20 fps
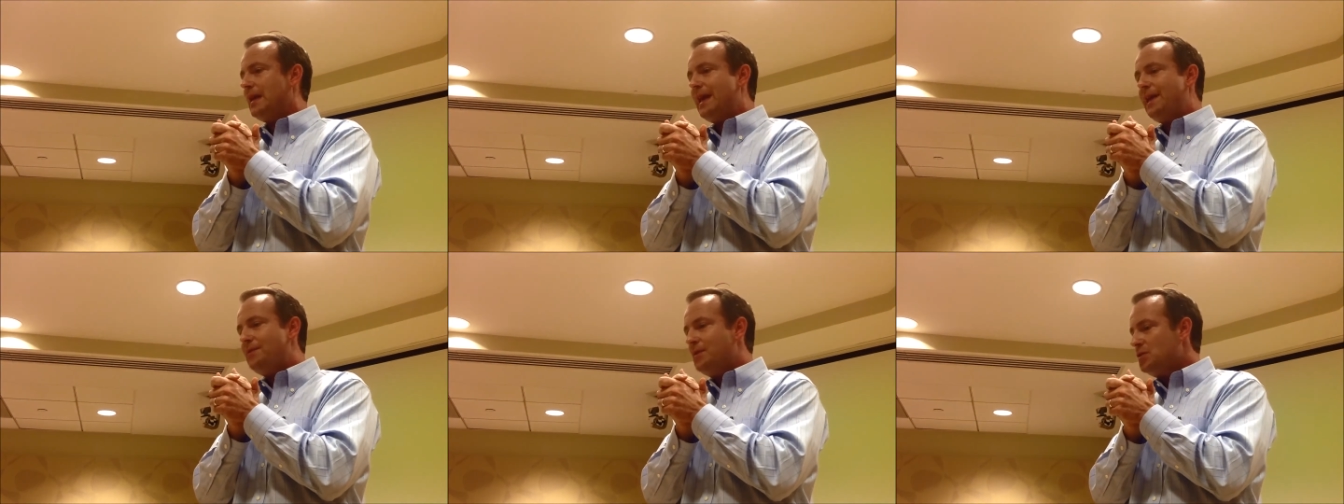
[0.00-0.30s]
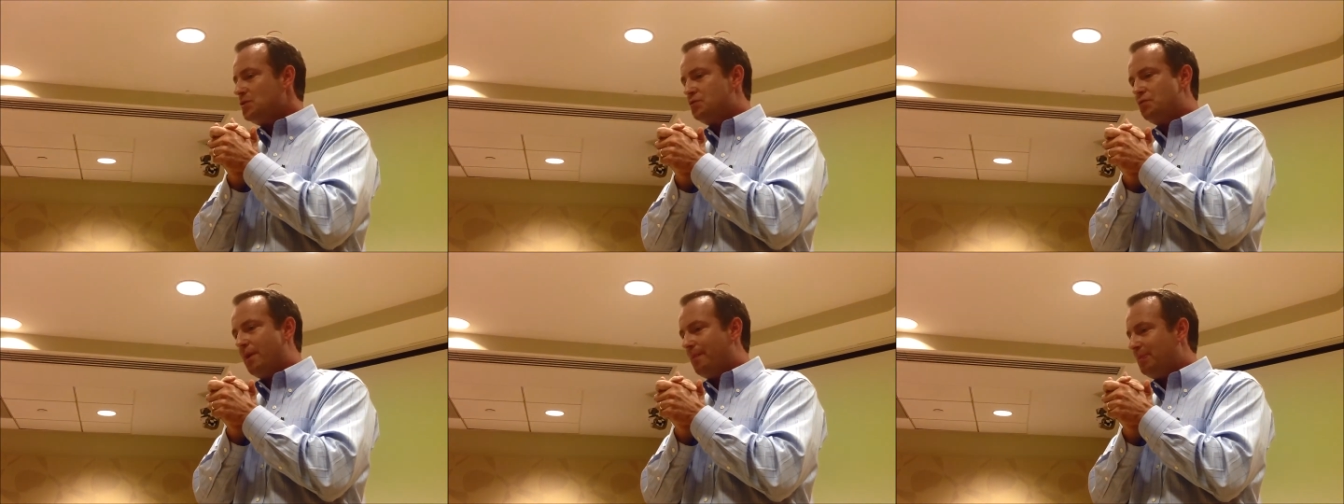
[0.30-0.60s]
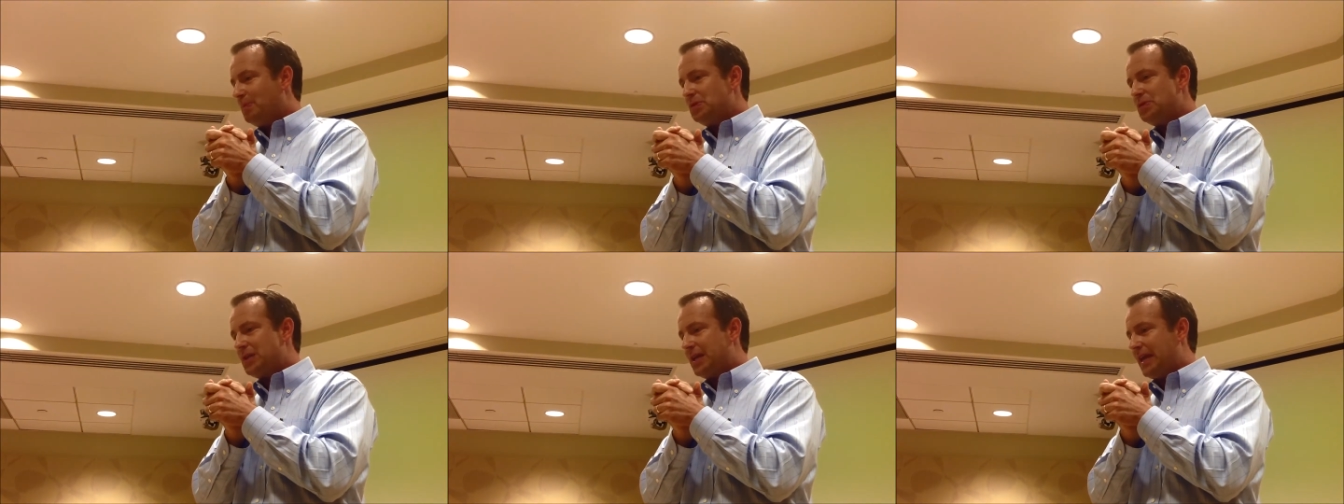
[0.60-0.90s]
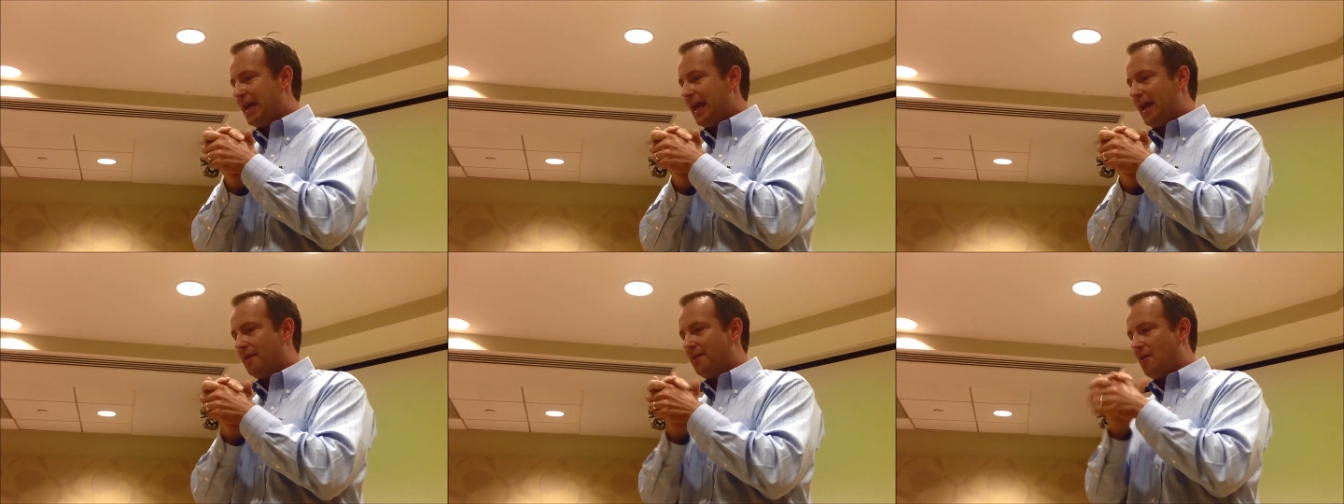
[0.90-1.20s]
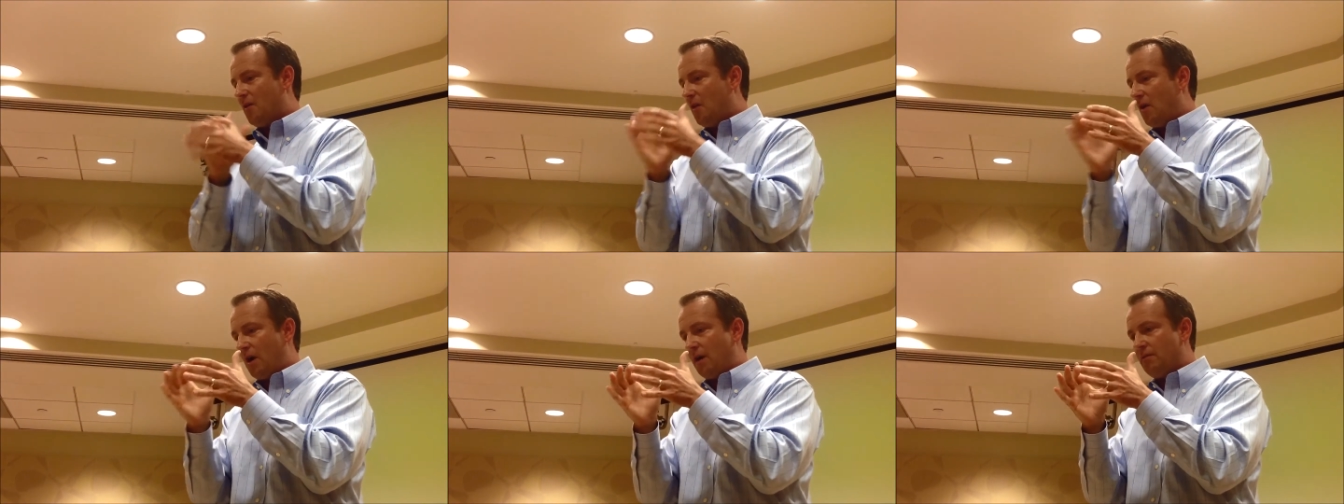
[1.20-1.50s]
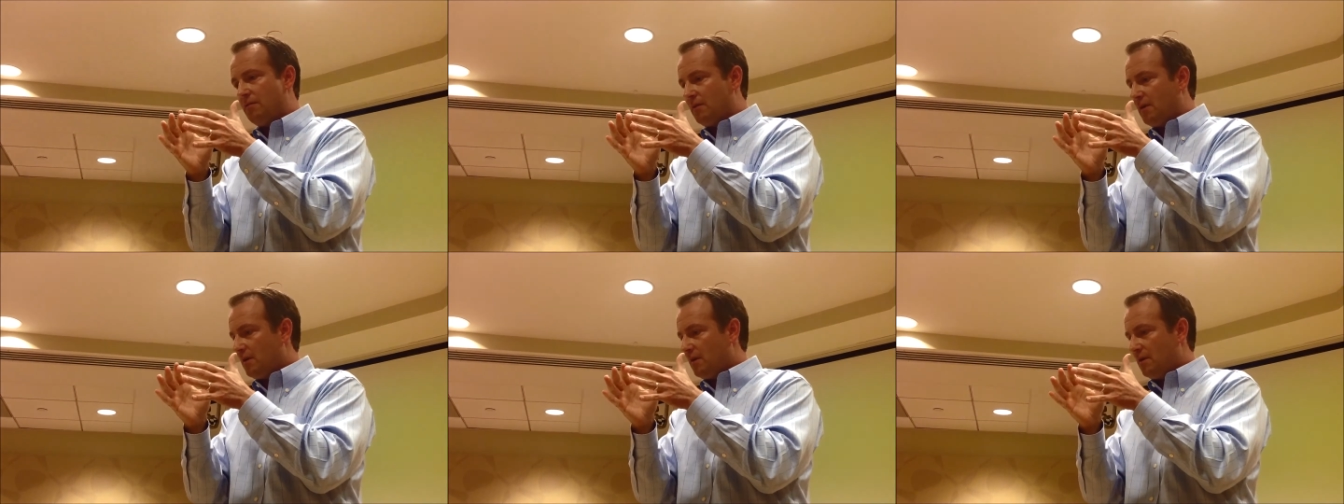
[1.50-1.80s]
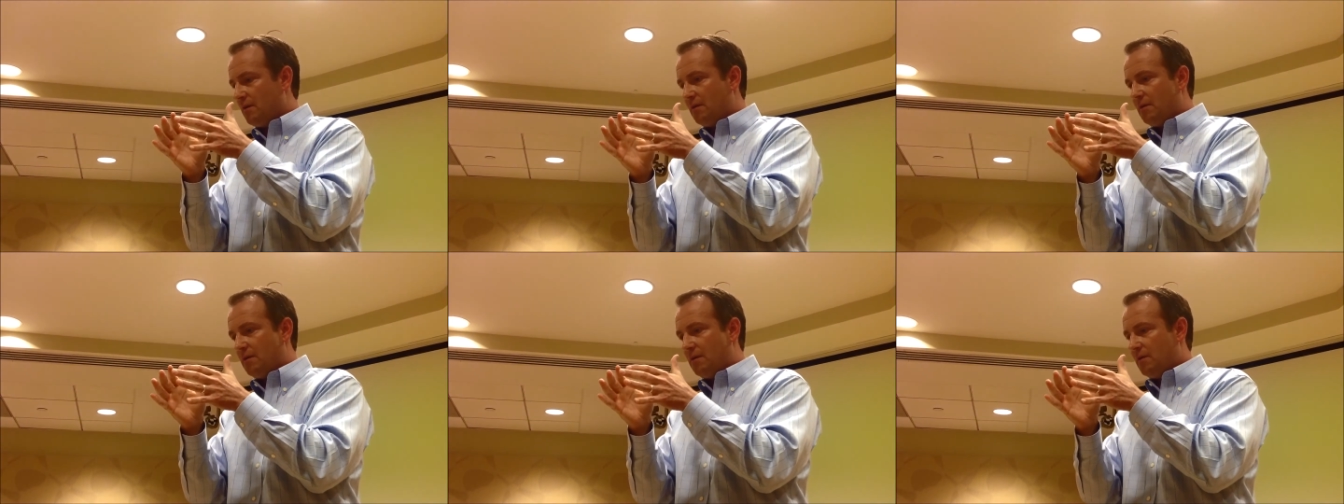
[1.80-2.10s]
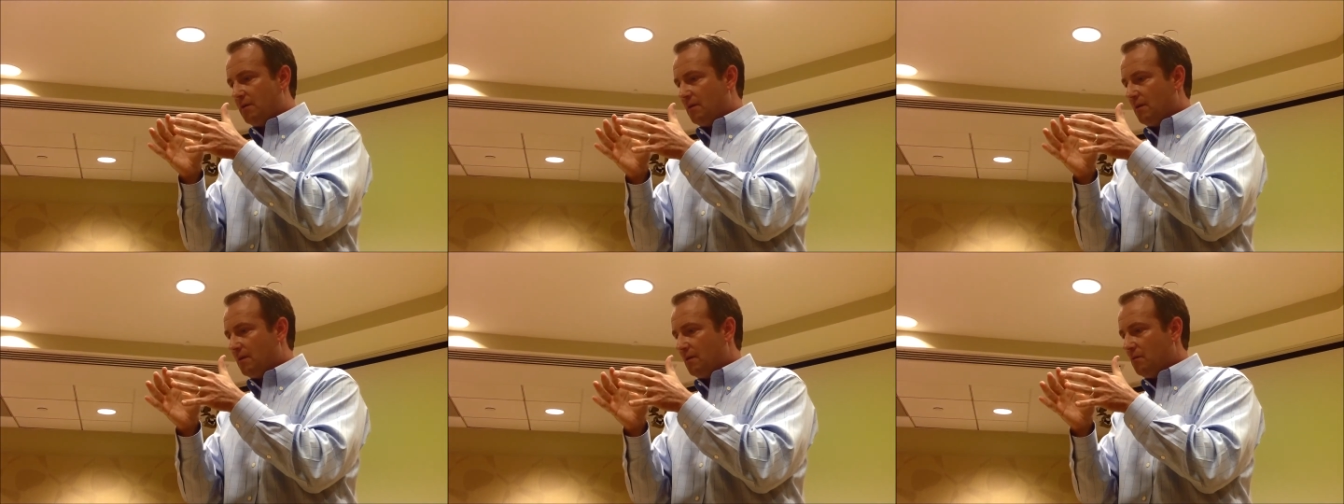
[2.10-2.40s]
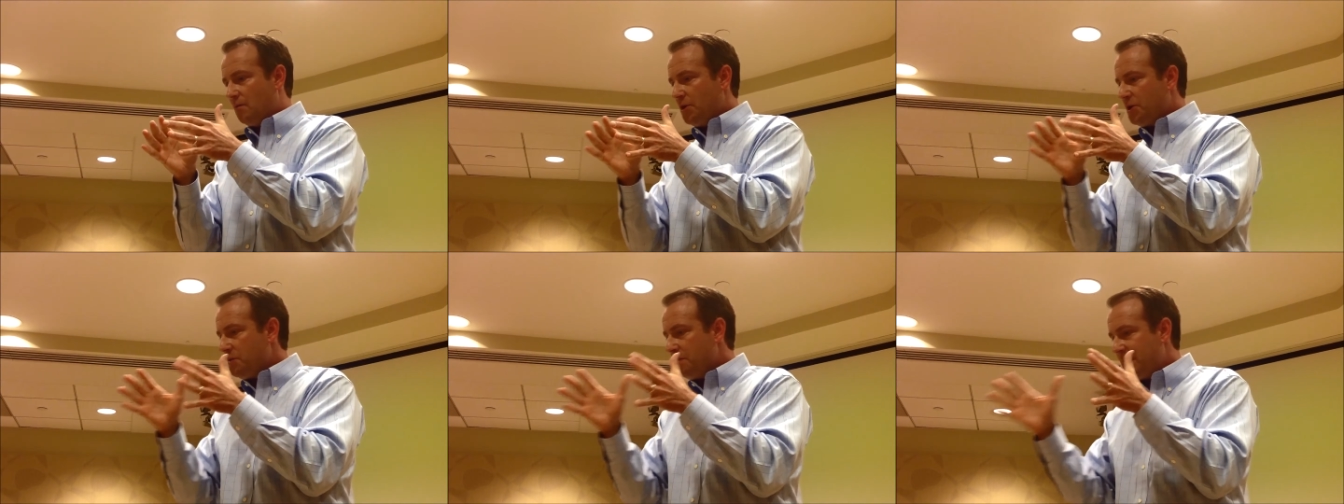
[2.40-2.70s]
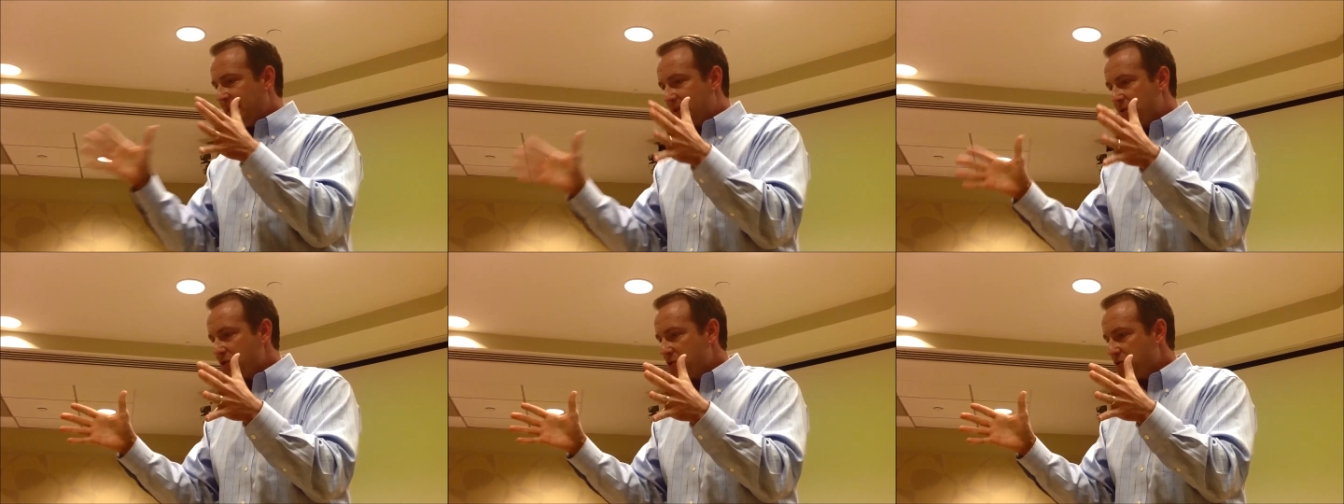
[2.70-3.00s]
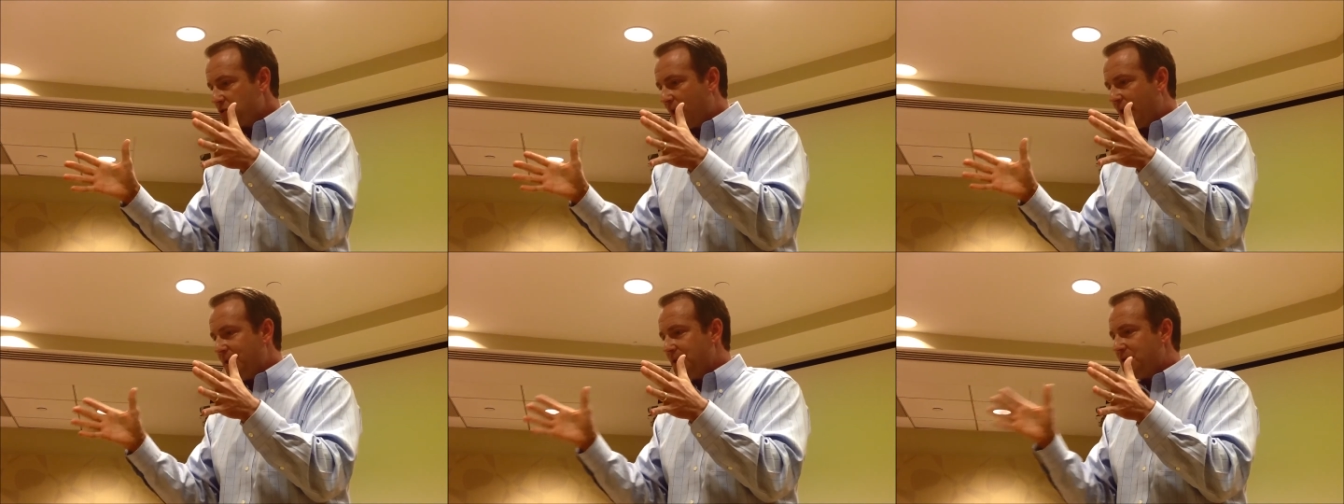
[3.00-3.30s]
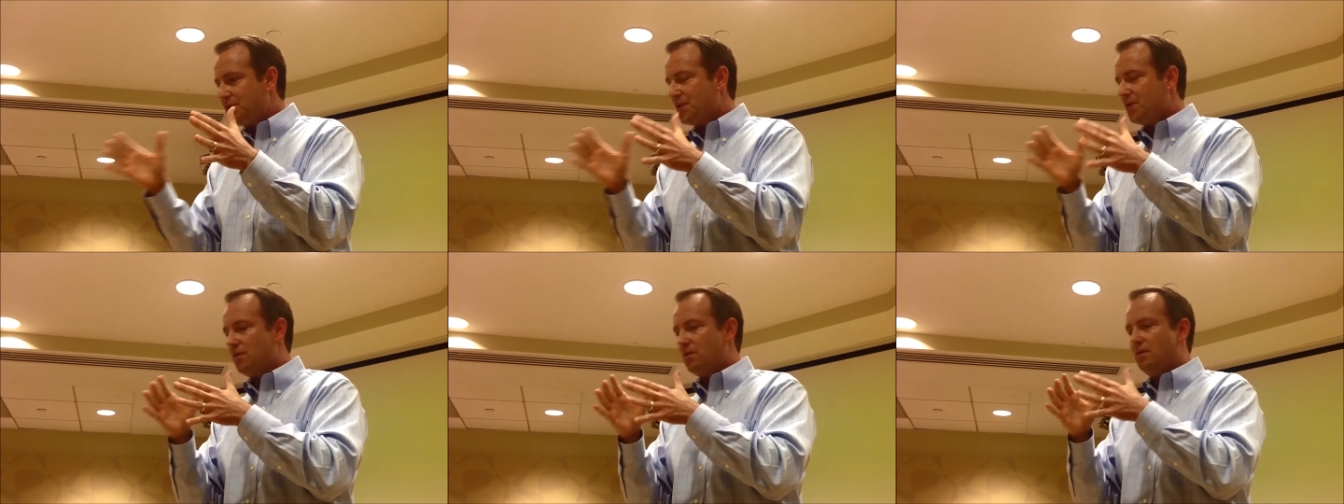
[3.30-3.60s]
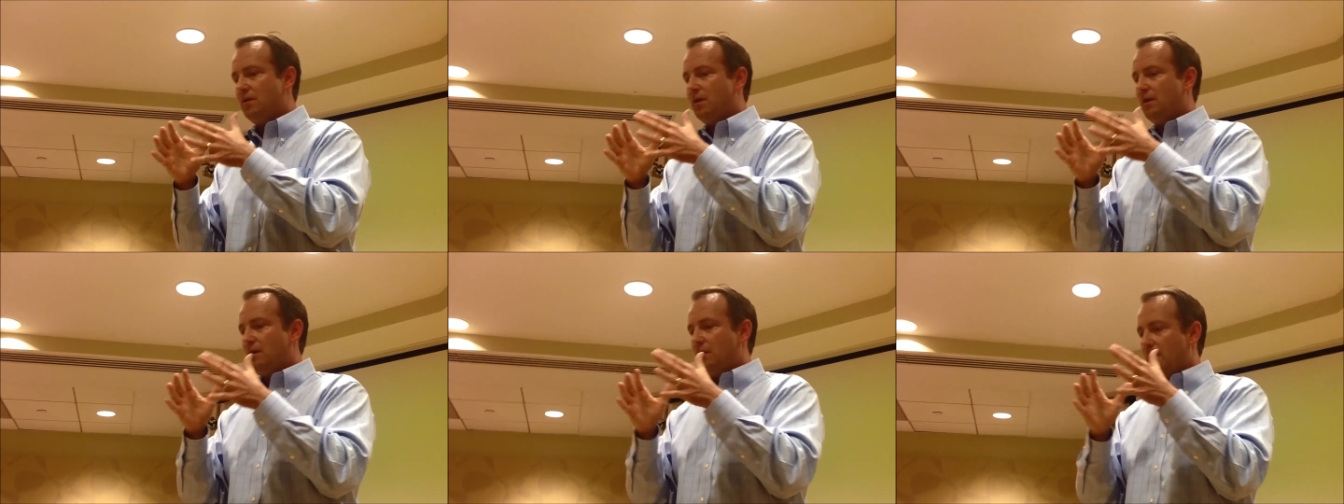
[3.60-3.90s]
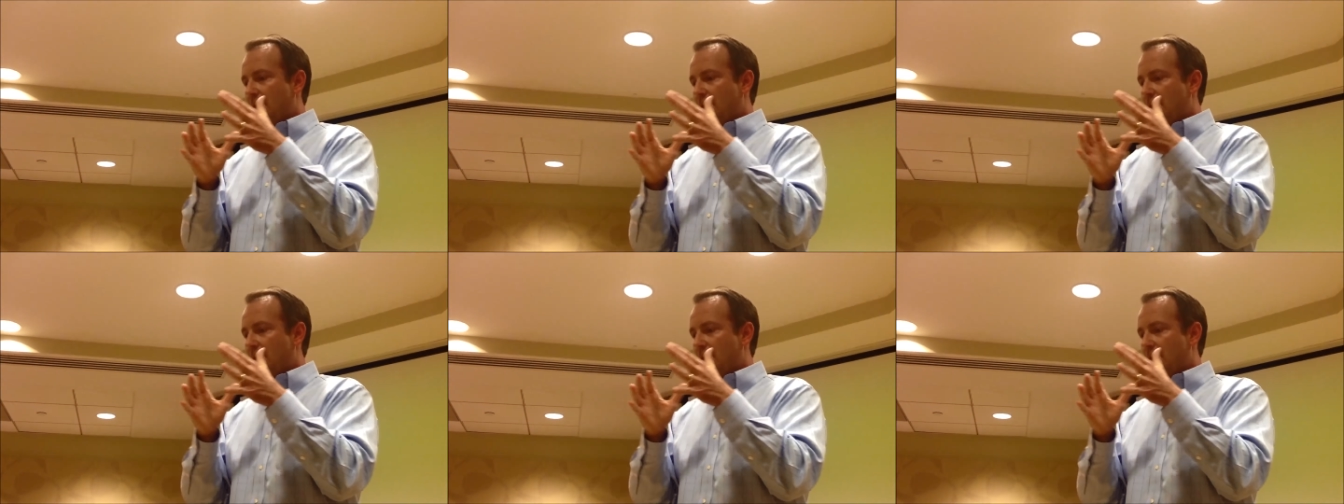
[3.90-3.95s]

And those ripples, again, are when you meet a stranger,